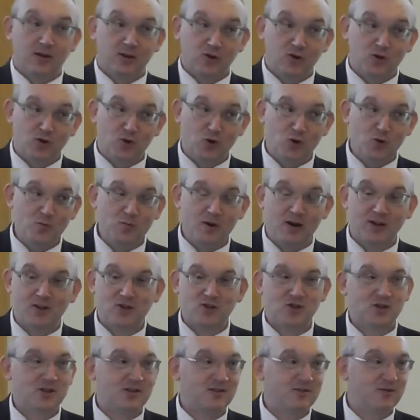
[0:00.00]
Too
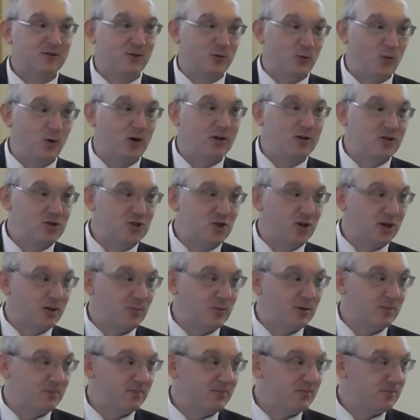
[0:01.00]
much for one sermon,
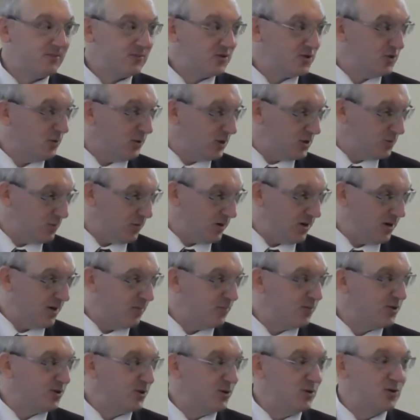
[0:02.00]
so it's become
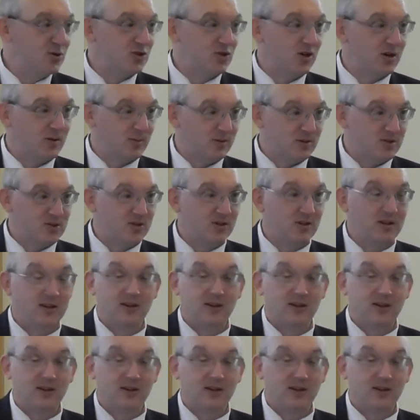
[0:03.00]
two sermons.